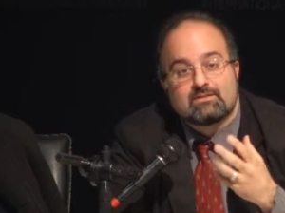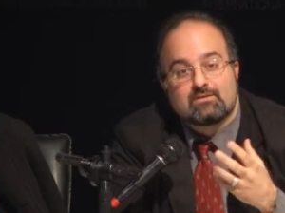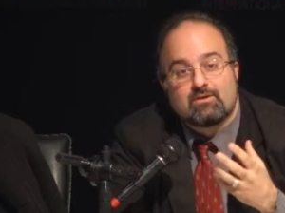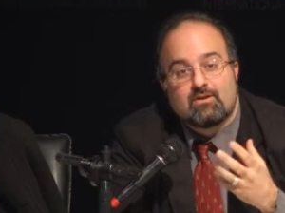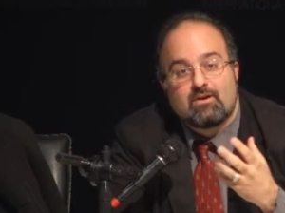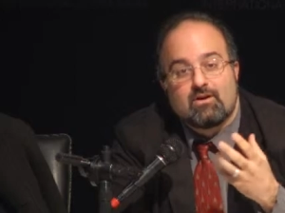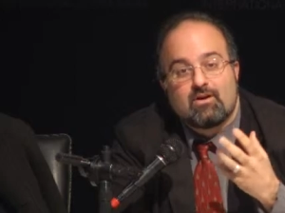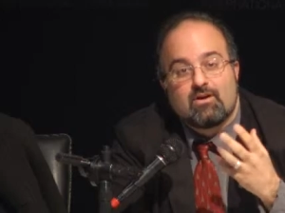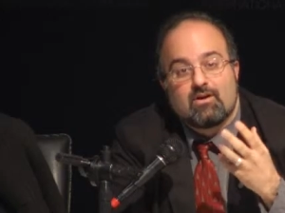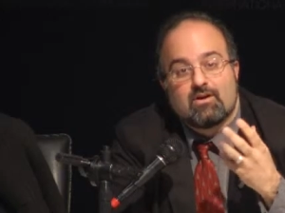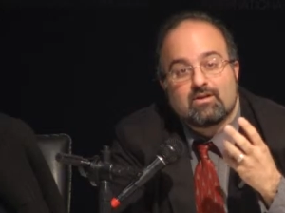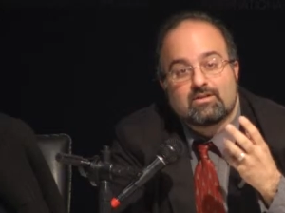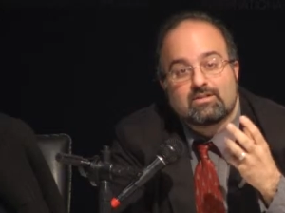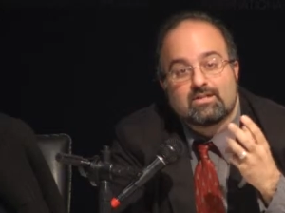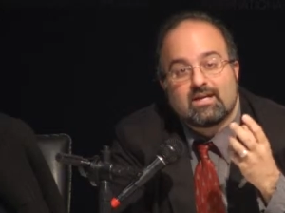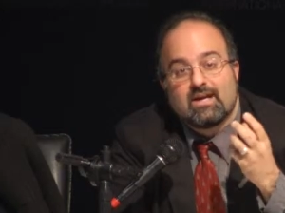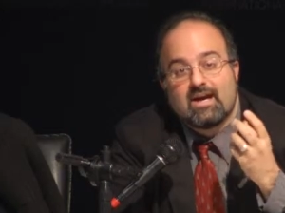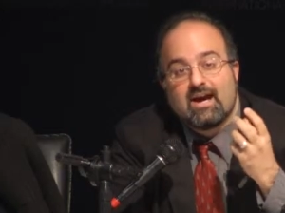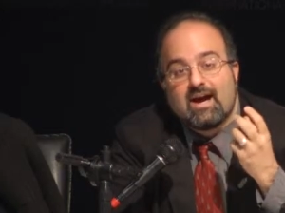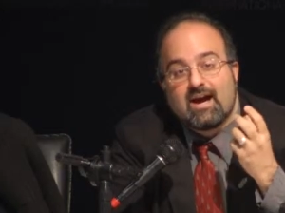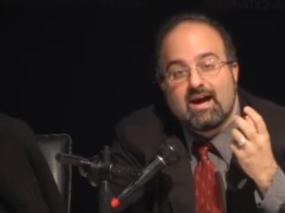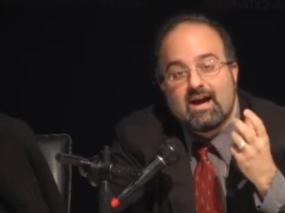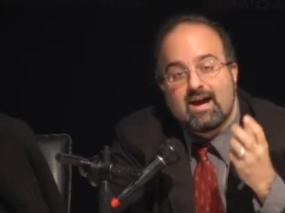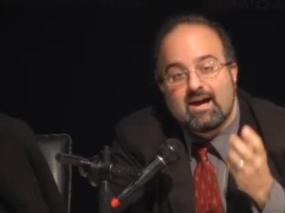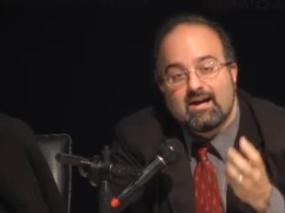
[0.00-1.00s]
God
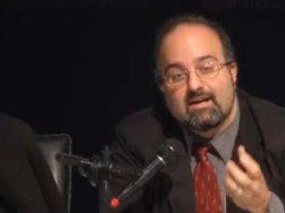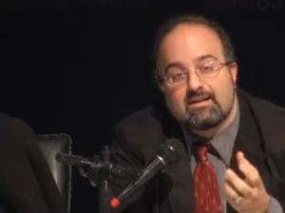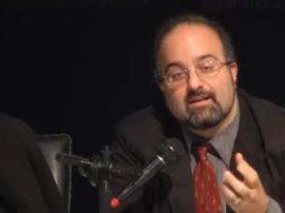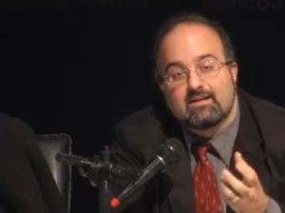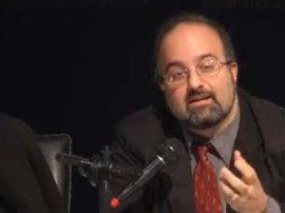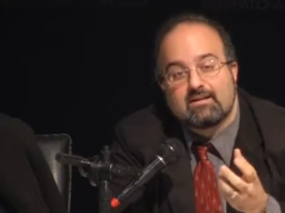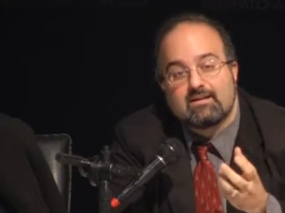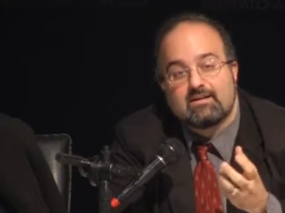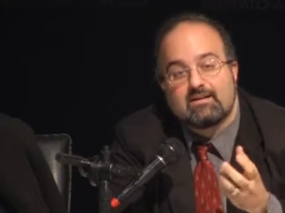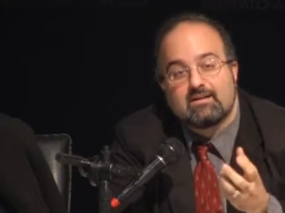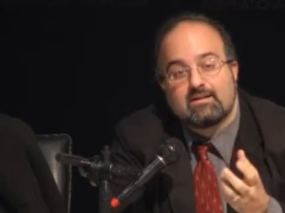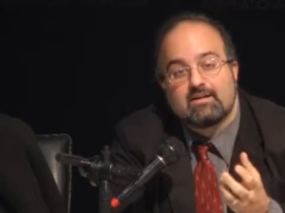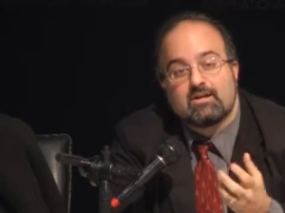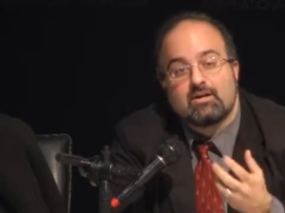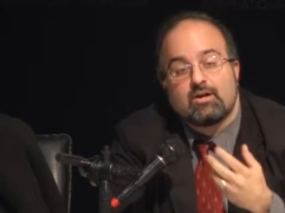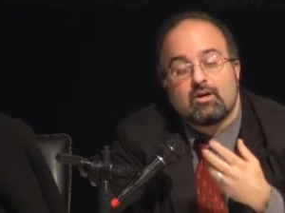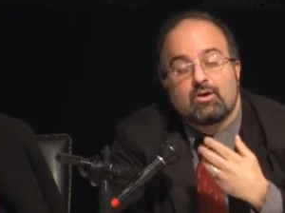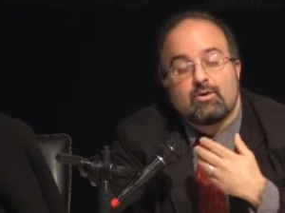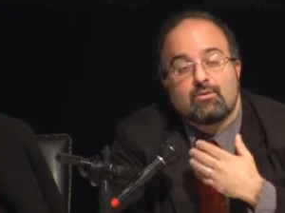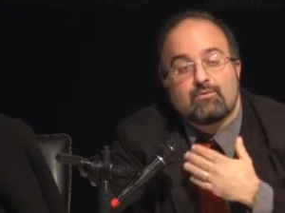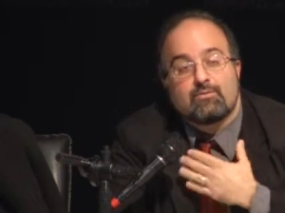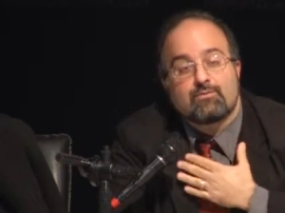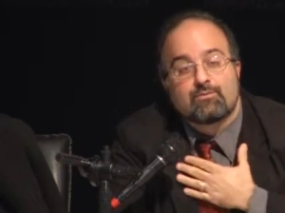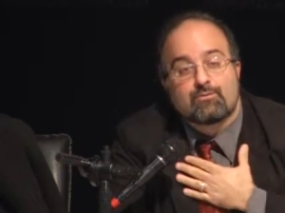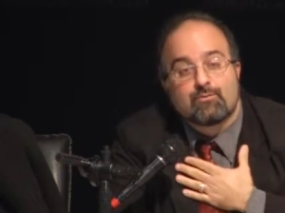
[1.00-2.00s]
haqq
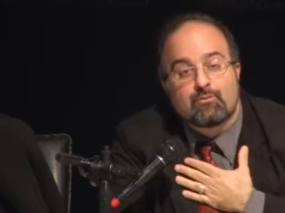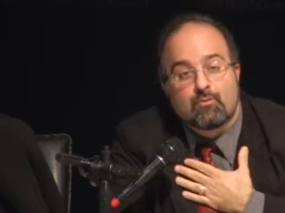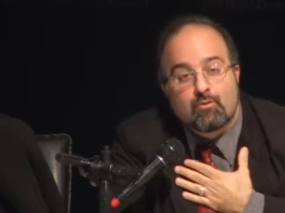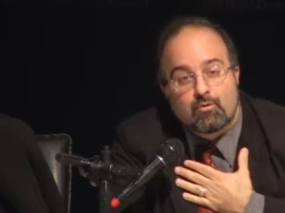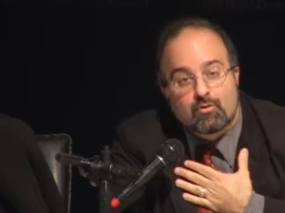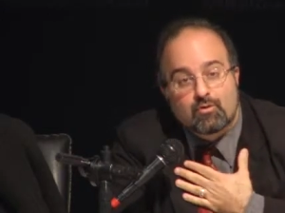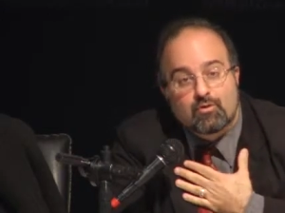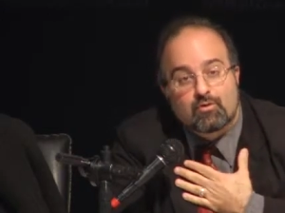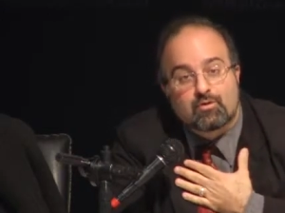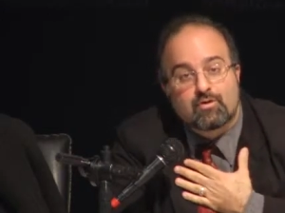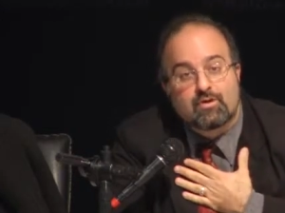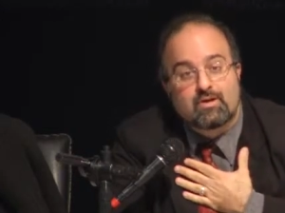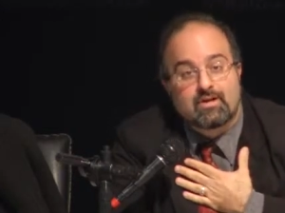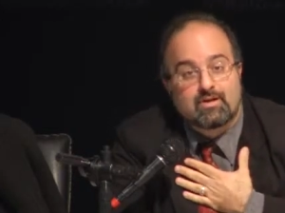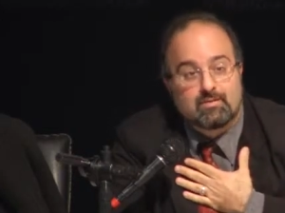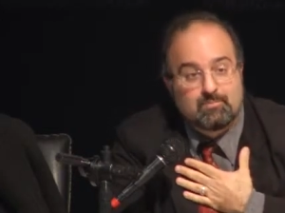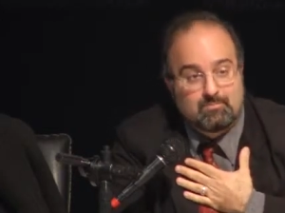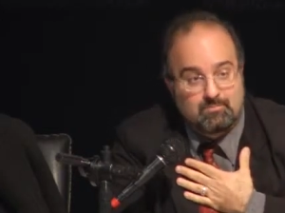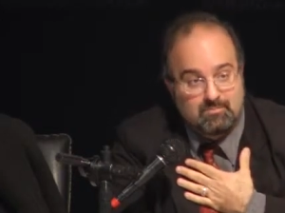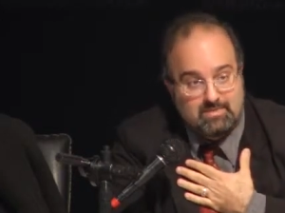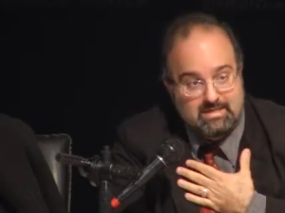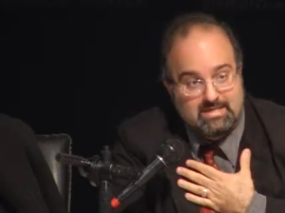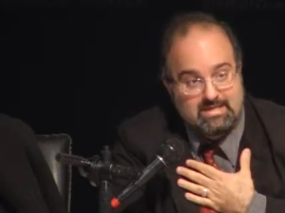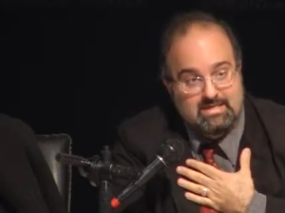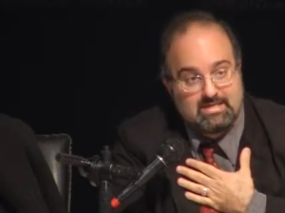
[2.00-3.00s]
for
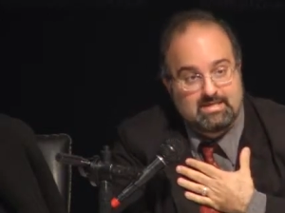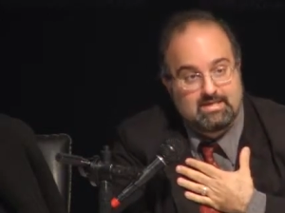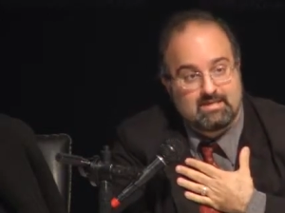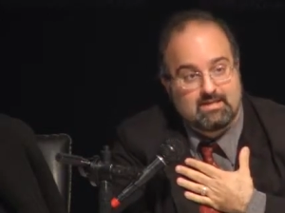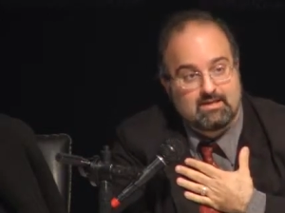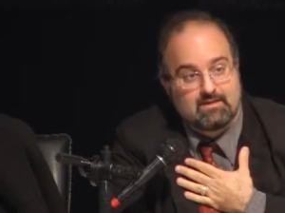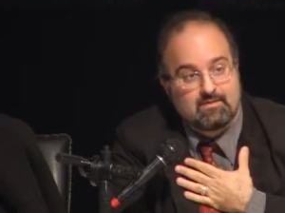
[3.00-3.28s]
me.